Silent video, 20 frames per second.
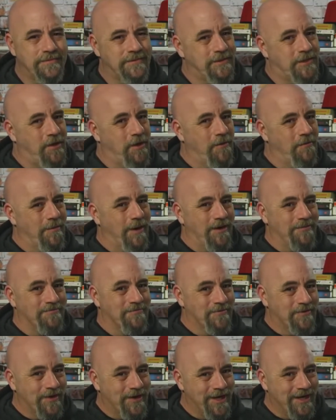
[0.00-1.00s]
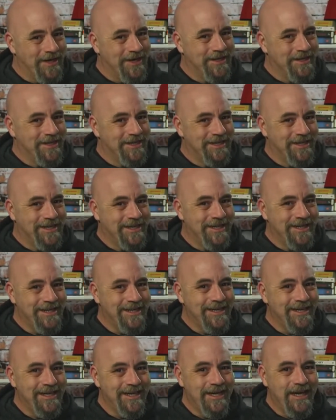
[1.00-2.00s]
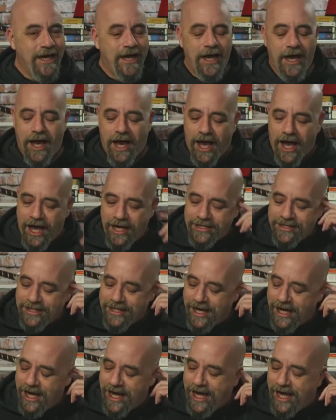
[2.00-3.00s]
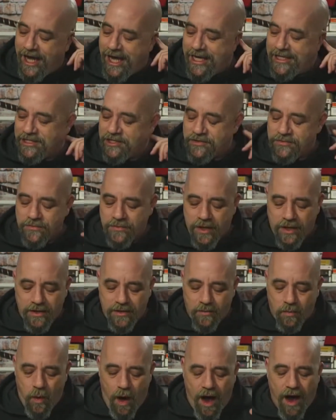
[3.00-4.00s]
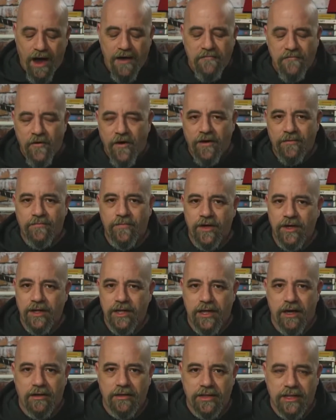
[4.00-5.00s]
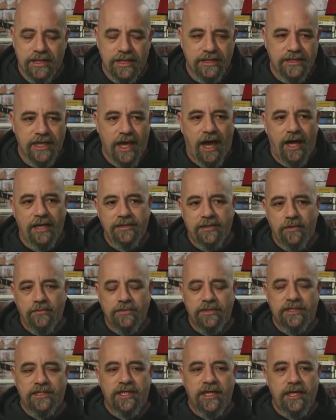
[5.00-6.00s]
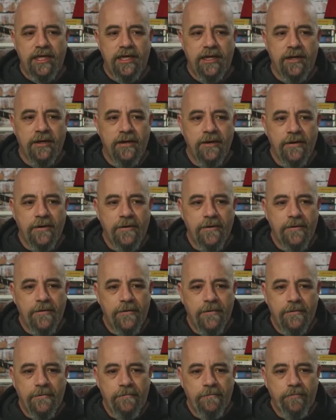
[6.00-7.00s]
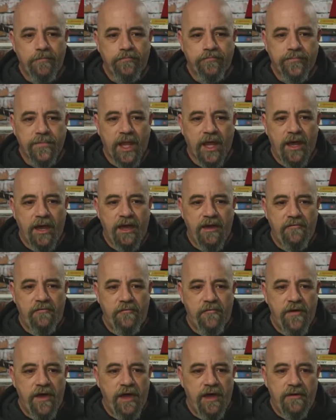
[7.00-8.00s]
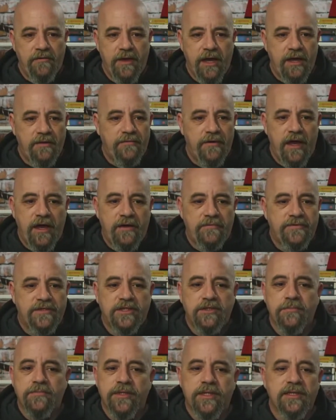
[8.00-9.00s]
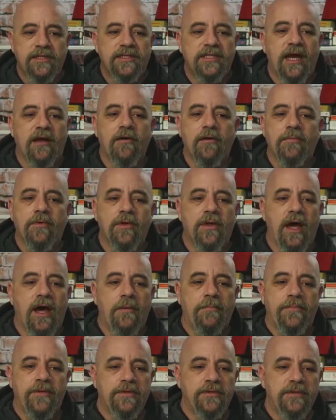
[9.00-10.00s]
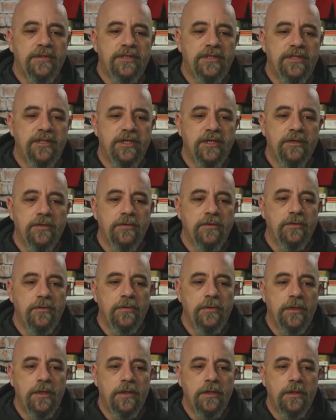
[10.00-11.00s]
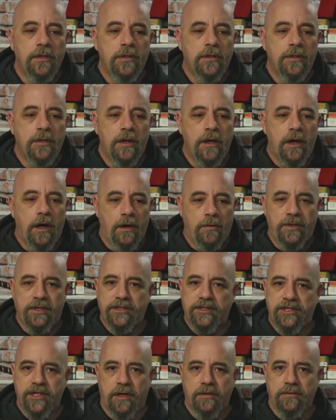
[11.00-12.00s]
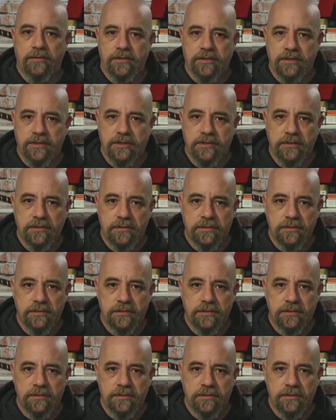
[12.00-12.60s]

Come on, really? And it's what I find really odd is I don't see if something terrible happened to Owen Jones.